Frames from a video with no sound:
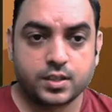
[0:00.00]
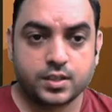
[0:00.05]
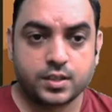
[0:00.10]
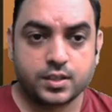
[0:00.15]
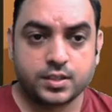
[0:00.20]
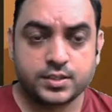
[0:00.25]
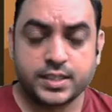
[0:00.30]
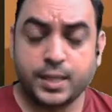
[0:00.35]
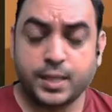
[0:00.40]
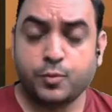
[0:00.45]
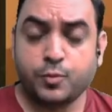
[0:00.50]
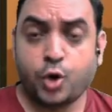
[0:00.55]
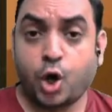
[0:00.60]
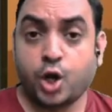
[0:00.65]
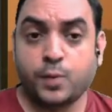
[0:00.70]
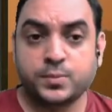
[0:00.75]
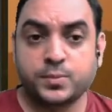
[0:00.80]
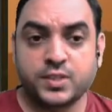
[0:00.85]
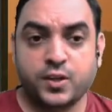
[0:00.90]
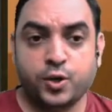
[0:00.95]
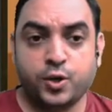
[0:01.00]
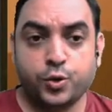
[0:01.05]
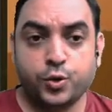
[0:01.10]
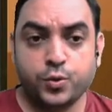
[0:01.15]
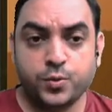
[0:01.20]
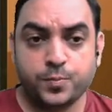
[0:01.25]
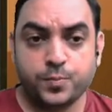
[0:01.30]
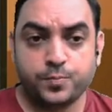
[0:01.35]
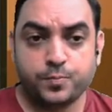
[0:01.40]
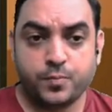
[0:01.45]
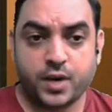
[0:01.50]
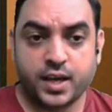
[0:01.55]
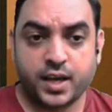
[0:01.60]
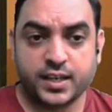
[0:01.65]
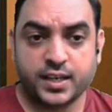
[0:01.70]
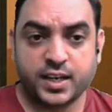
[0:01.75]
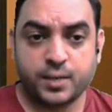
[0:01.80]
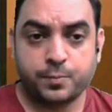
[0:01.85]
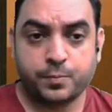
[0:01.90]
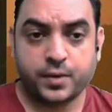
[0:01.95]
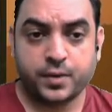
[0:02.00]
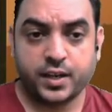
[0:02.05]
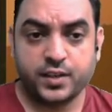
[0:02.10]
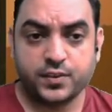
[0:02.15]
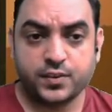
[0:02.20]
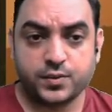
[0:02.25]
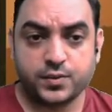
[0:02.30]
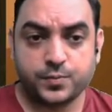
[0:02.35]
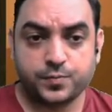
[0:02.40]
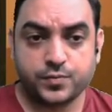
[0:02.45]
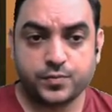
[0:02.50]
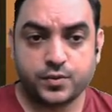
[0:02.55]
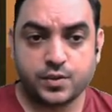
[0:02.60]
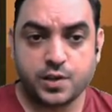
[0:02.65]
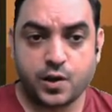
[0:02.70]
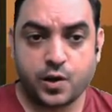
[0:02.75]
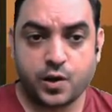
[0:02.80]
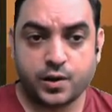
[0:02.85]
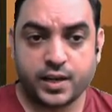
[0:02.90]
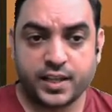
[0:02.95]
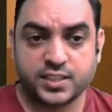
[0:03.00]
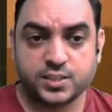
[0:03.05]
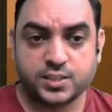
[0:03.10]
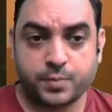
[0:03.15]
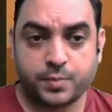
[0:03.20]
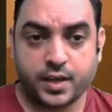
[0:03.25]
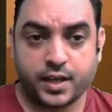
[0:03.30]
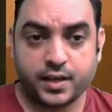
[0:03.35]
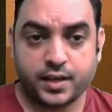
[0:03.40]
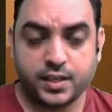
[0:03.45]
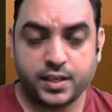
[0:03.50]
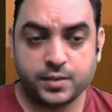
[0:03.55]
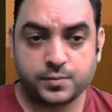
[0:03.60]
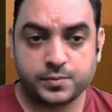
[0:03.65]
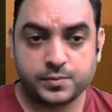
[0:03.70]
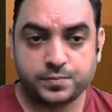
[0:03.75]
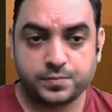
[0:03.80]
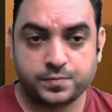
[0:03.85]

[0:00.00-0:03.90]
Same columns I'll do market price on expiry,